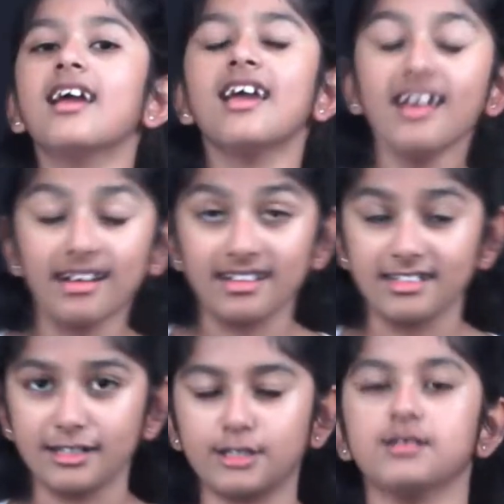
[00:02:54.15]

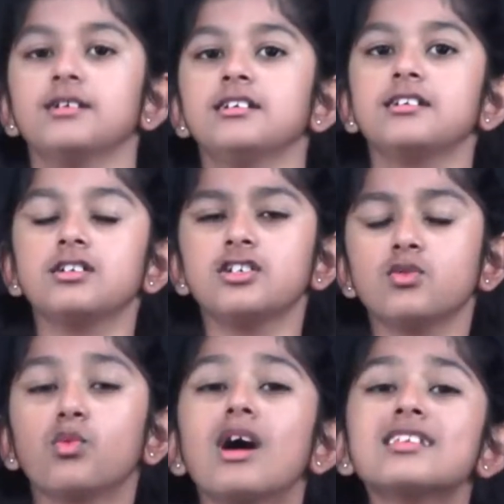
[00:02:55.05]
And
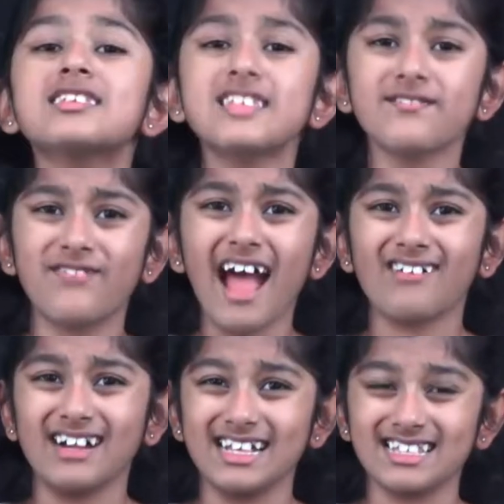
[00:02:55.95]
once the
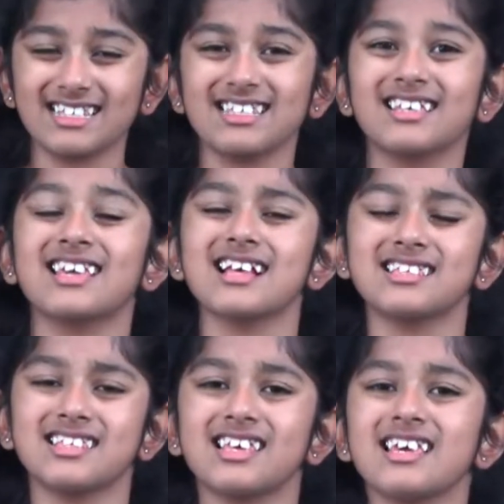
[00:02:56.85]
virus gets